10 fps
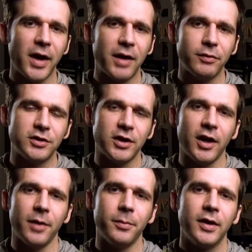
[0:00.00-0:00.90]
bad of a
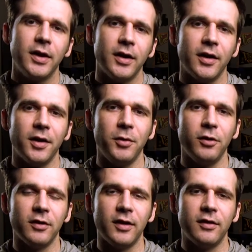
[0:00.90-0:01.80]
job um,
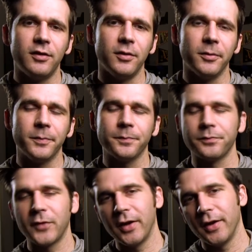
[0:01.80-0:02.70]
using these two
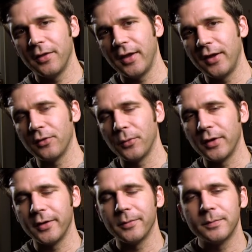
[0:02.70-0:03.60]
uh, things that we
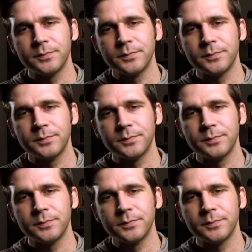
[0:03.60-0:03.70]
did.